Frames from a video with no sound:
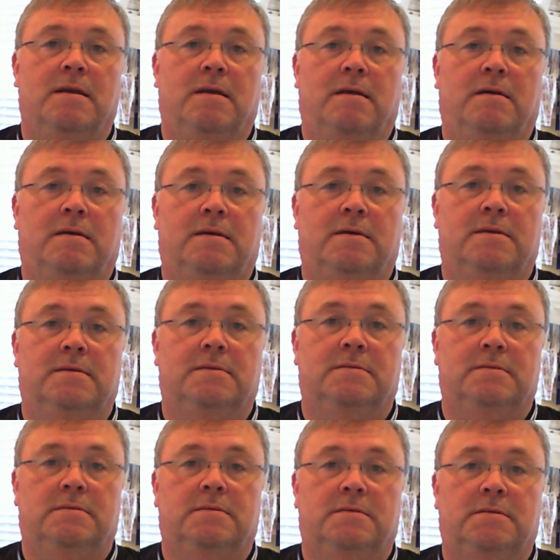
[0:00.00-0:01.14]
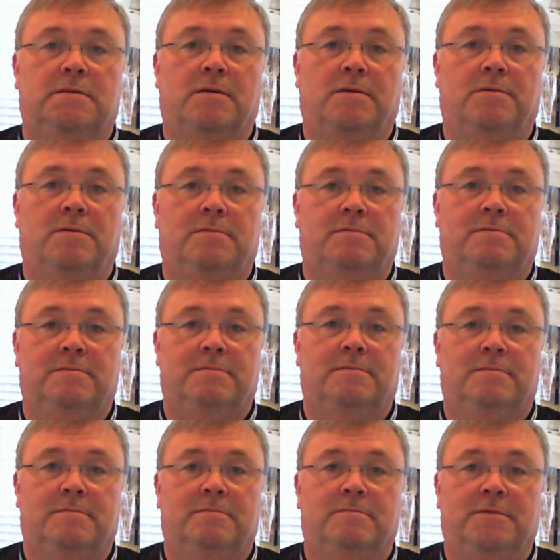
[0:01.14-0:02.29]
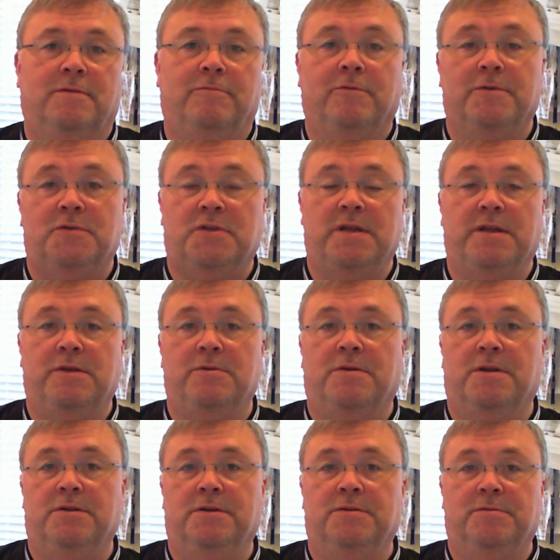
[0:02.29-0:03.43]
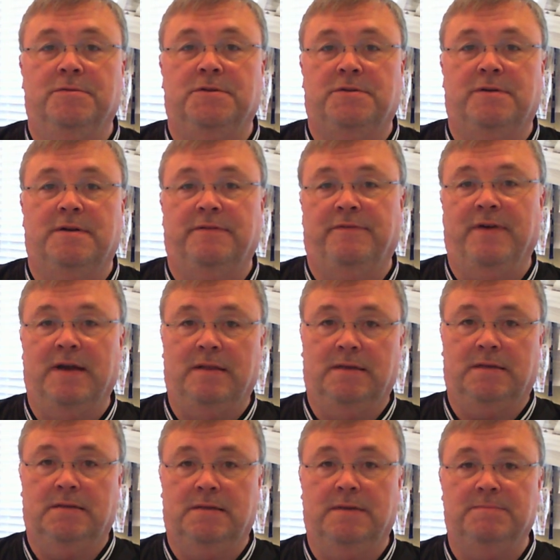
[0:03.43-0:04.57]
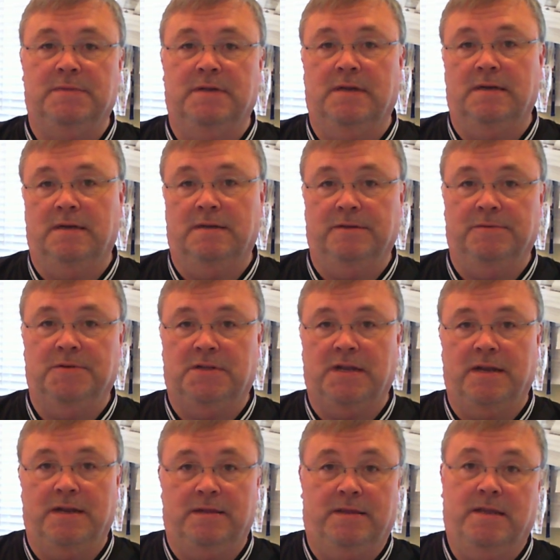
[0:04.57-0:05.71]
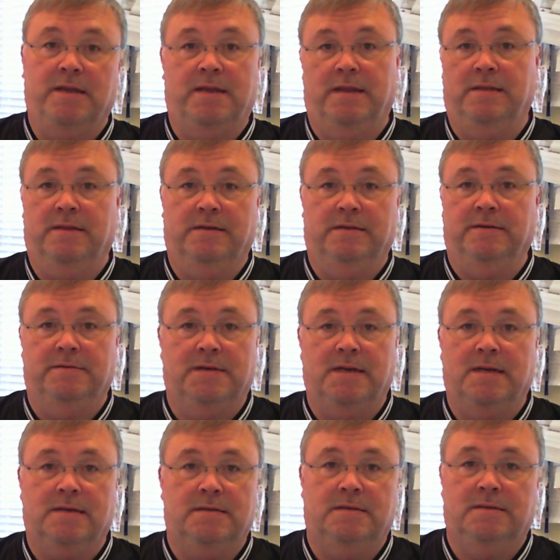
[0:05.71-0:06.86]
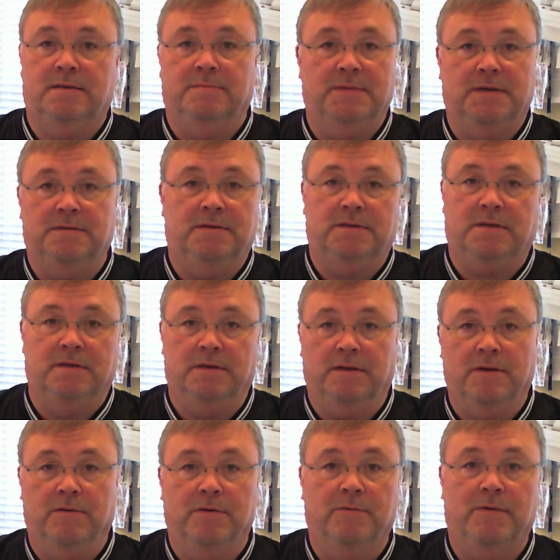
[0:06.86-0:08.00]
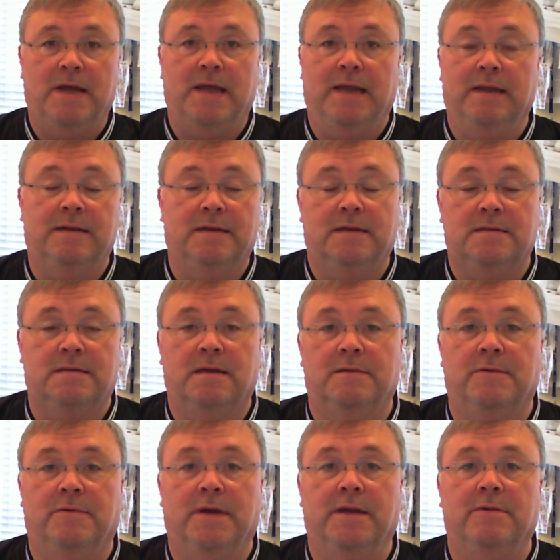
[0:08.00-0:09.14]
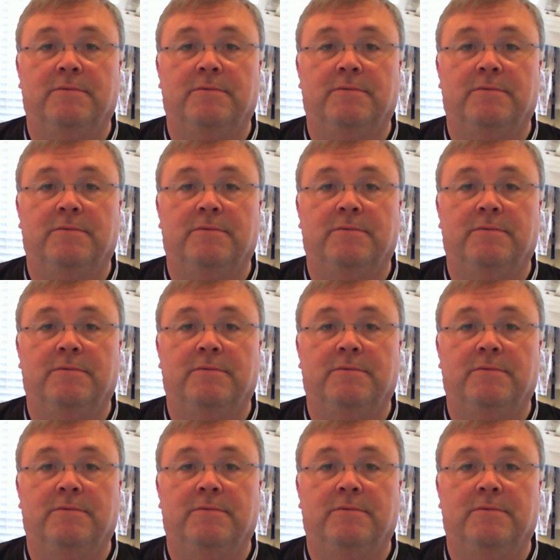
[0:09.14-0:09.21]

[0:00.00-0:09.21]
So the worst thing you can do is try to file exempt in that other state thinking that their taxes somehow just going to go away, and that's not the way it